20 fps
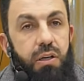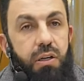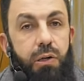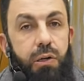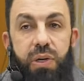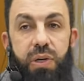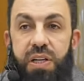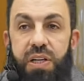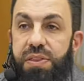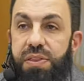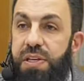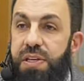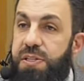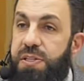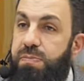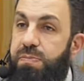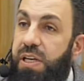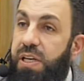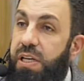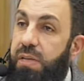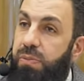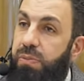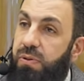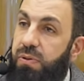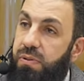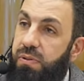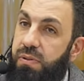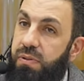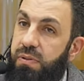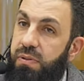look at these
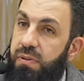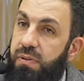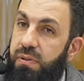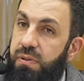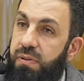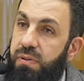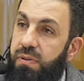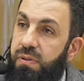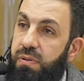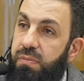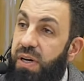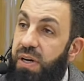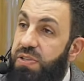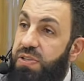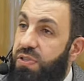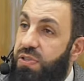people, my